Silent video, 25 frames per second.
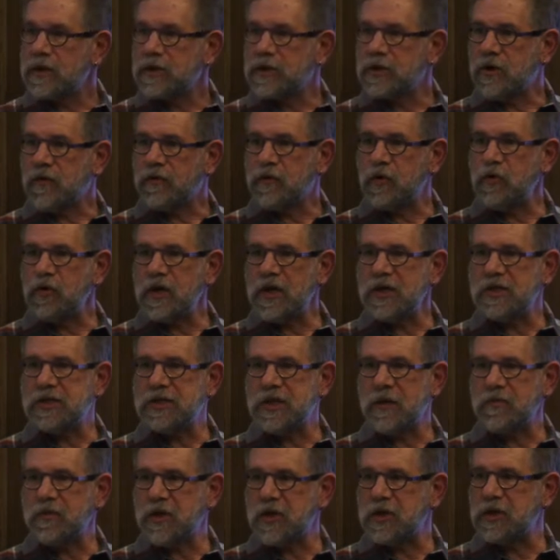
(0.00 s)
So if you need
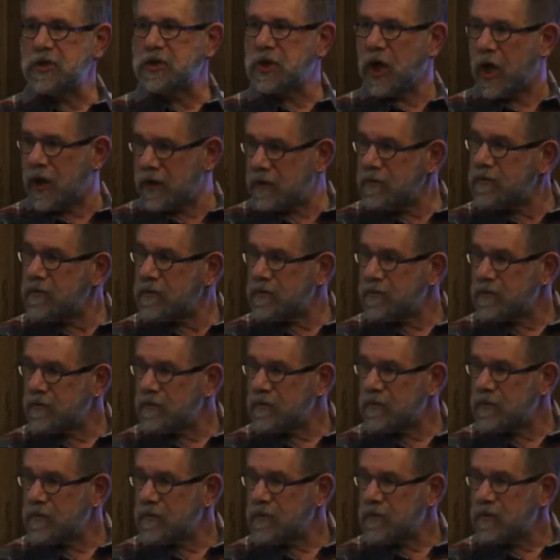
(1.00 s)
something done,
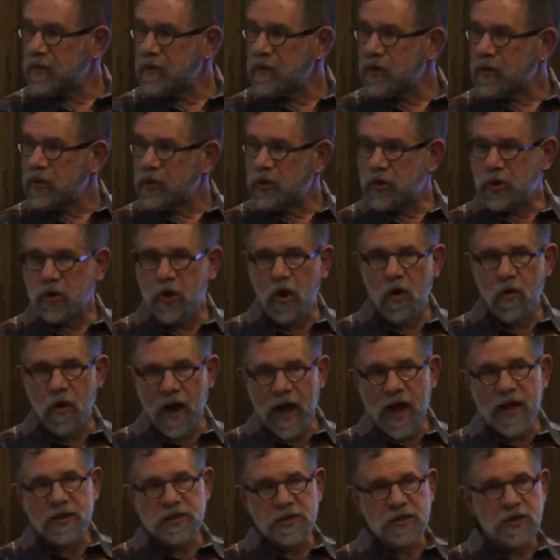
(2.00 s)
you
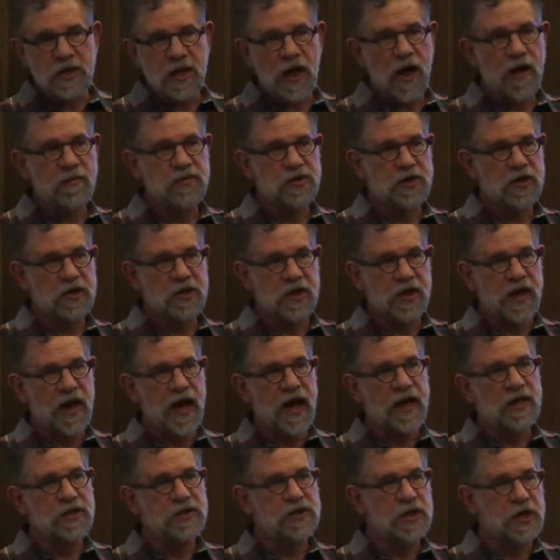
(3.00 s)
go ask the object that
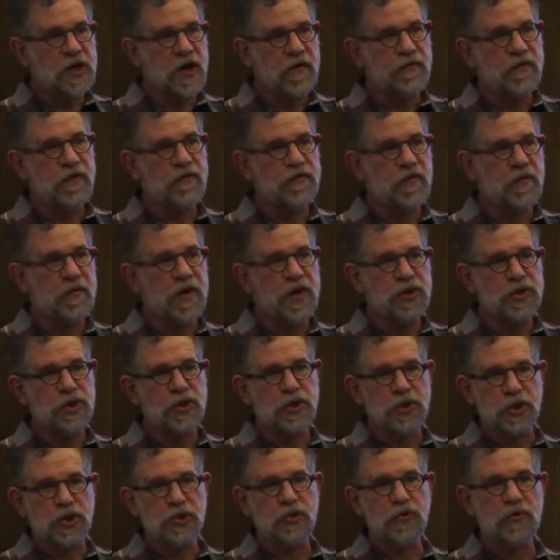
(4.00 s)
has enough
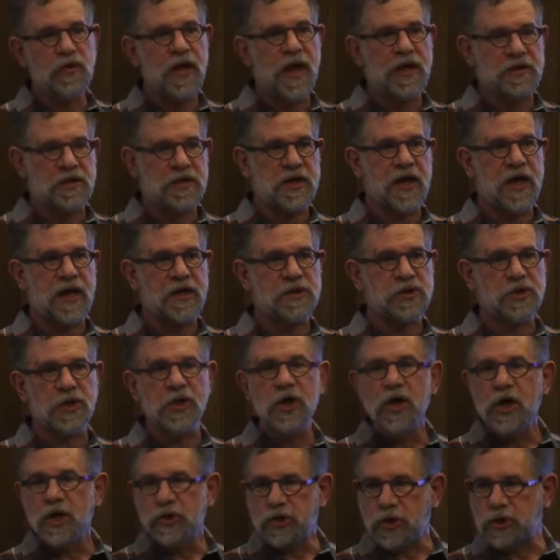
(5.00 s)
information to do that
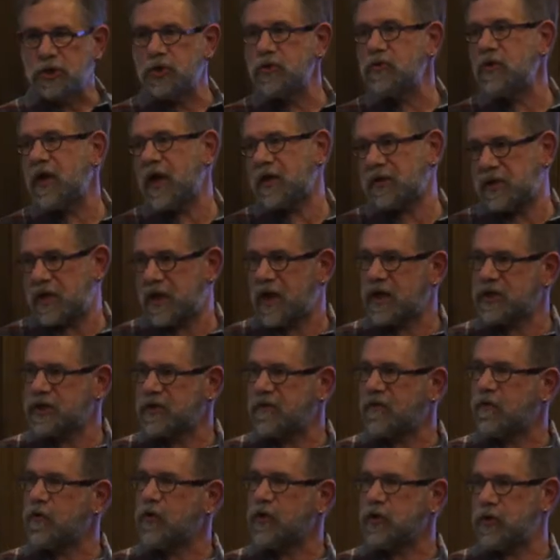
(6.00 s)

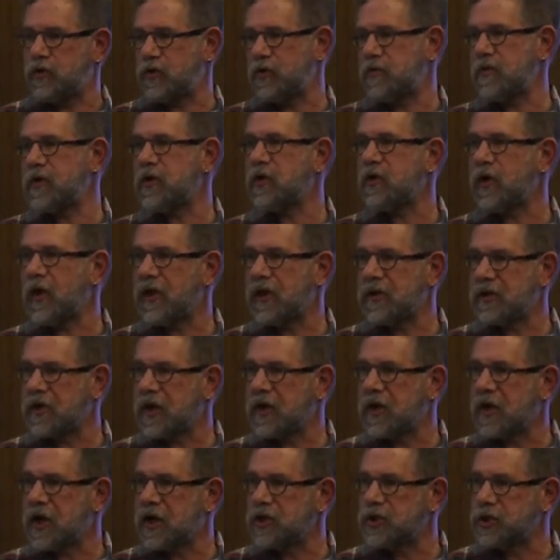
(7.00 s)
task for you. We call that
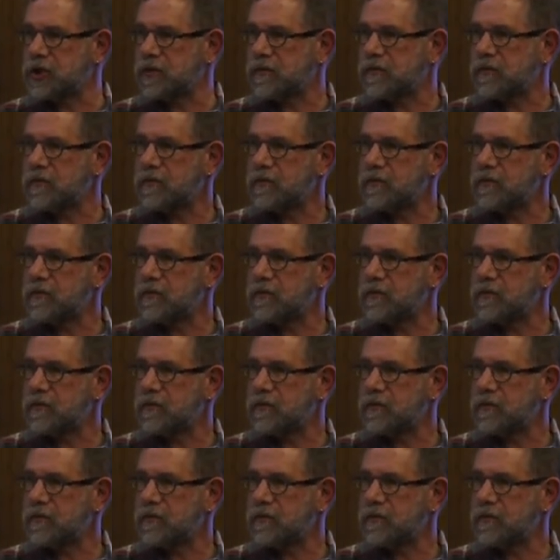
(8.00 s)
delegation.